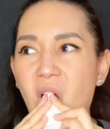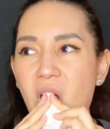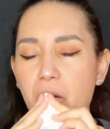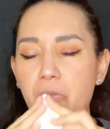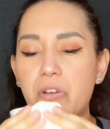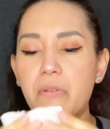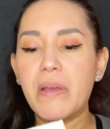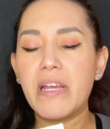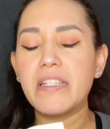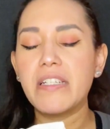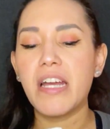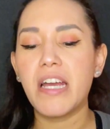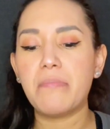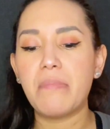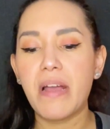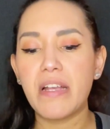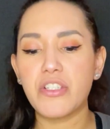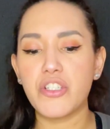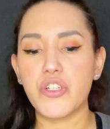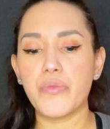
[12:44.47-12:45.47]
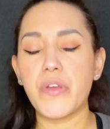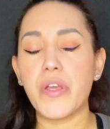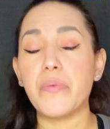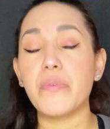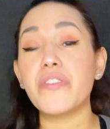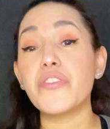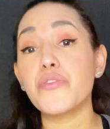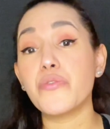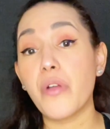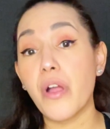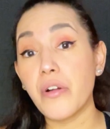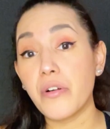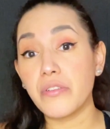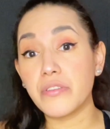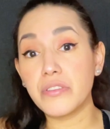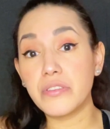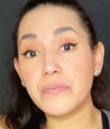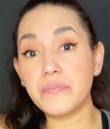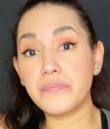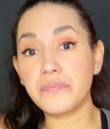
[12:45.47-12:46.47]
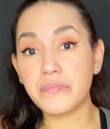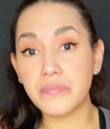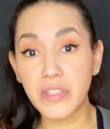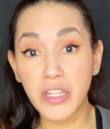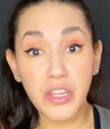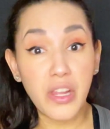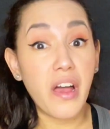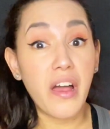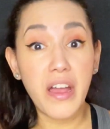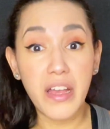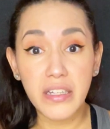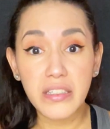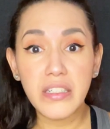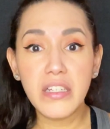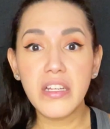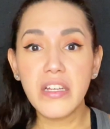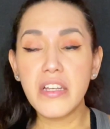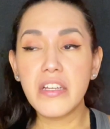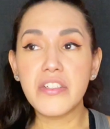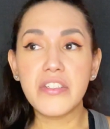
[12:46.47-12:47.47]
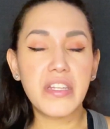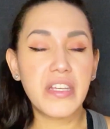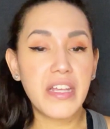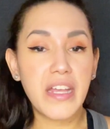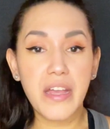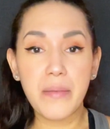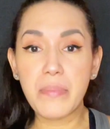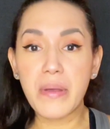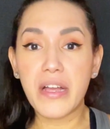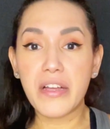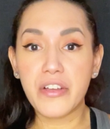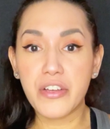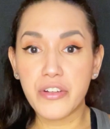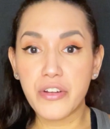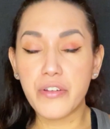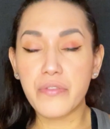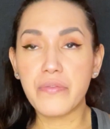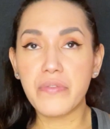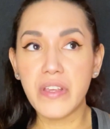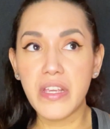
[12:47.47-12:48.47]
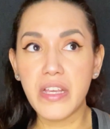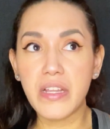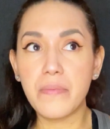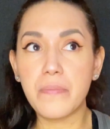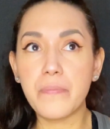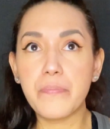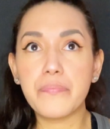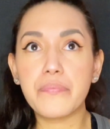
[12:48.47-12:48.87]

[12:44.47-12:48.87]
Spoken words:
when my dad passed away, we struggled a lot to get back on our feet